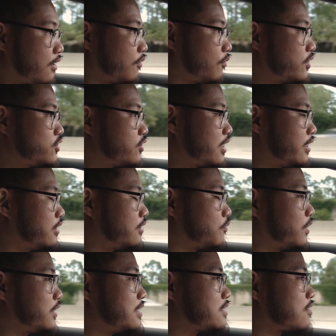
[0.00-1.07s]
Once you get into
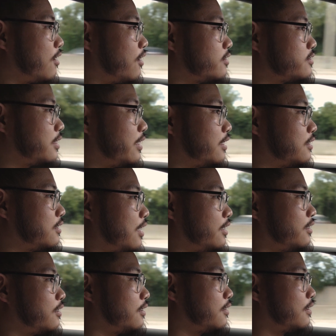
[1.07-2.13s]
one of these cars, like
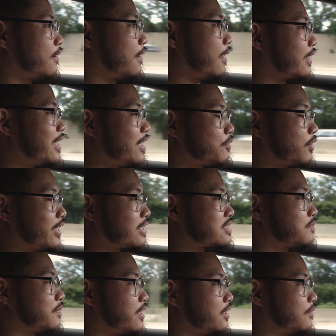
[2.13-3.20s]
I can't really
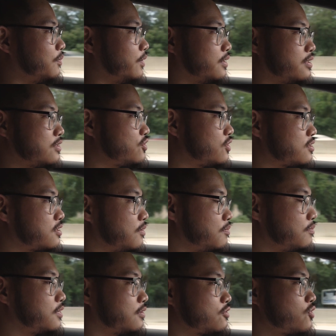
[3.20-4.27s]
explain it, but it's just
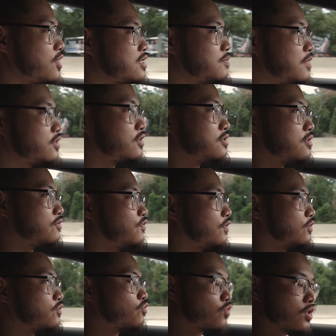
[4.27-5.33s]
the transmission just
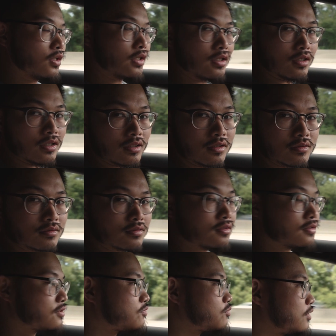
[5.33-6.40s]
feels really good.
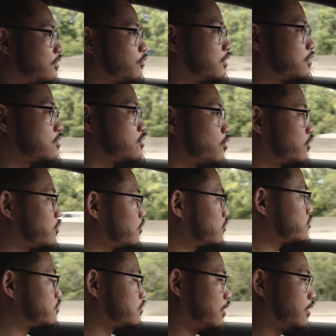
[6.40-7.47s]
With the short throw
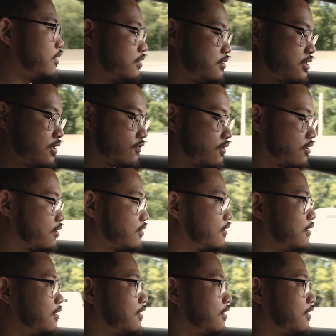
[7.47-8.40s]
shifter,